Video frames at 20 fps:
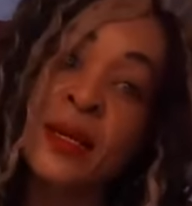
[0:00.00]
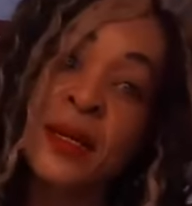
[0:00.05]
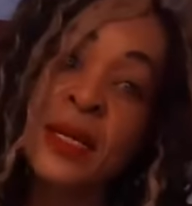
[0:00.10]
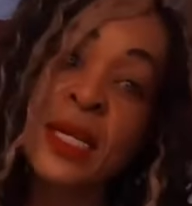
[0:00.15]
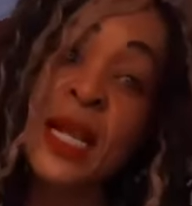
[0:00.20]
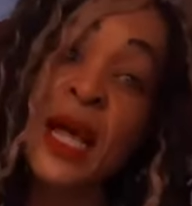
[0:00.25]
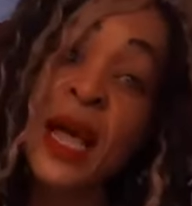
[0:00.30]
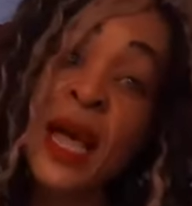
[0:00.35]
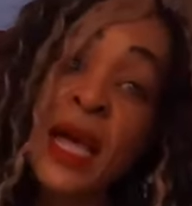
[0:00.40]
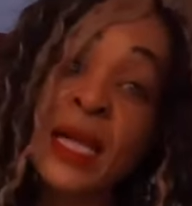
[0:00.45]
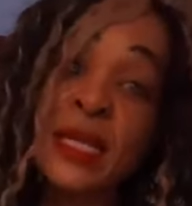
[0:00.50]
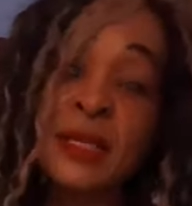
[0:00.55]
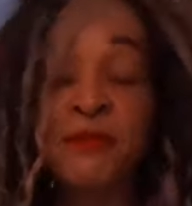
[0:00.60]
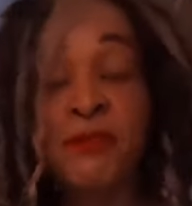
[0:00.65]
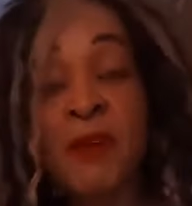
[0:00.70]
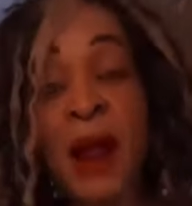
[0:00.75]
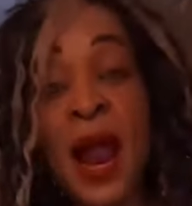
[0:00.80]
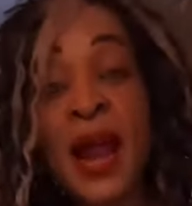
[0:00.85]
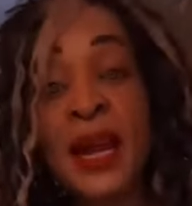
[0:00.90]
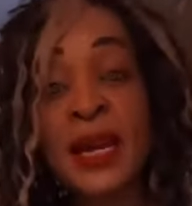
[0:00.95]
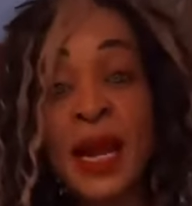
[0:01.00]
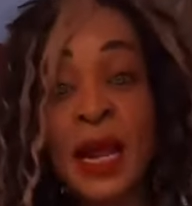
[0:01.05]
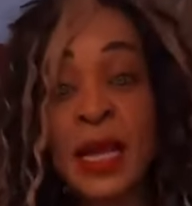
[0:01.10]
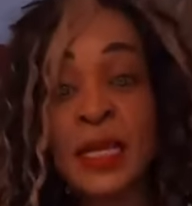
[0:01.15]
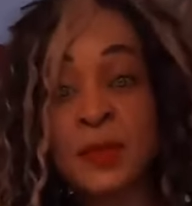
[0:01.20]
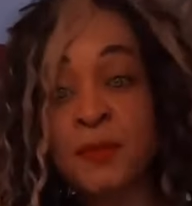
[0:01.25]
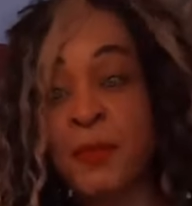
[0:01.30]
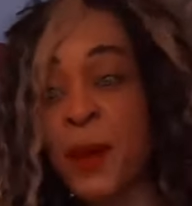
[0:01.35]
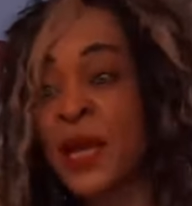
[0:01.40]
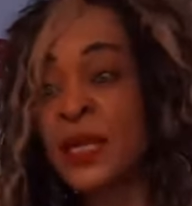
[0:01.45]
yeah, it's Friday,
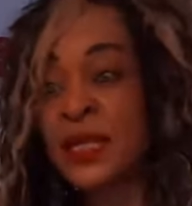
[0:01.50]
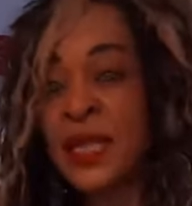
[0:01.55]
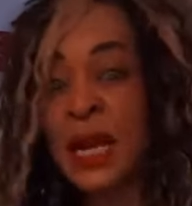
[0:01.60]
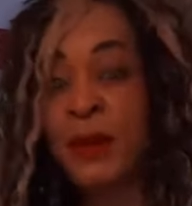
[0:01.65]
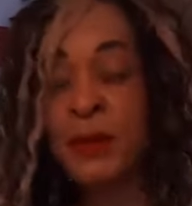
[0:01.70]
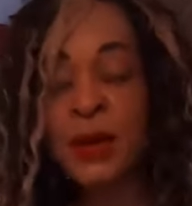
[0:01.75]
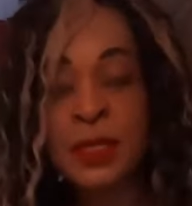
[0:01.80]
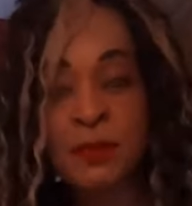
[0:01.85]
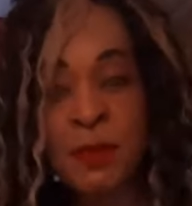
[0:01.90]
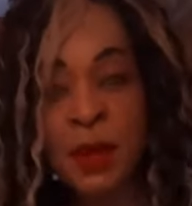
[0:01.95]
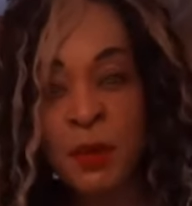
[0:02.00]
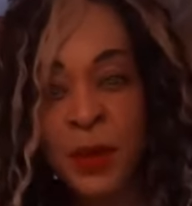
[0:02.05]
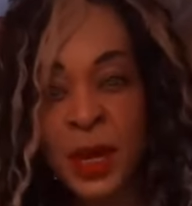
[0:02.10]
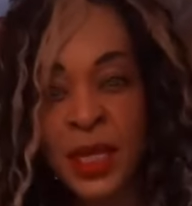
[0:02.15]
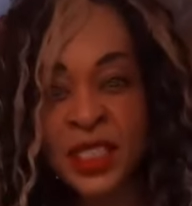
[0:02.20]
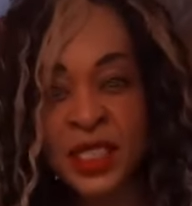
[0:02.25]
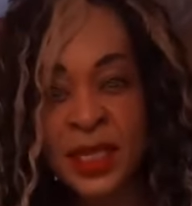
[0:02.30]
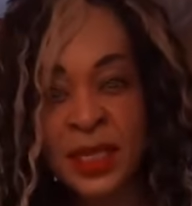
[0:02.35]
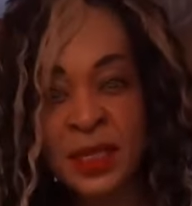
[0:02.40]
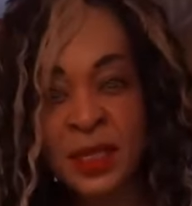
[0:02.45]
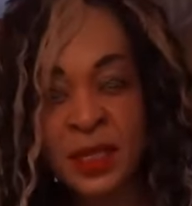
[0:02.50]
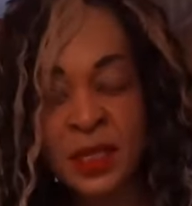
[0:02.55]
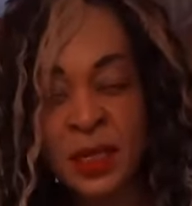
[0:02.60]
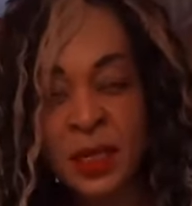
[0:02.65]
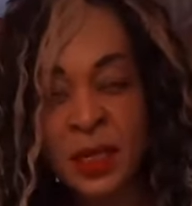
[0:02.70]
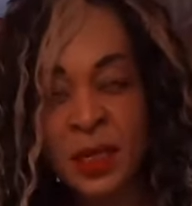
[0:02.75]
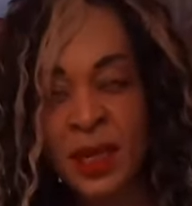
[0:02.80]
it's payday, where's my wages?